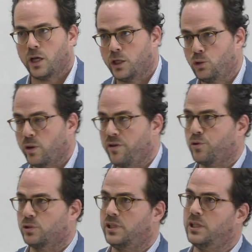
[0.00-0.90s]
In
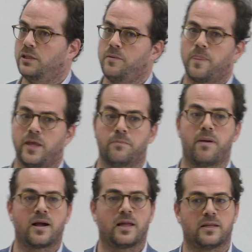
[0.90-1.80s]
2014, in
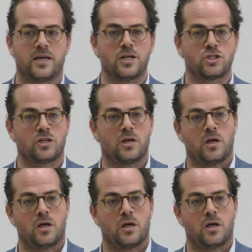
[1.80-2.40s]
Bangladesh,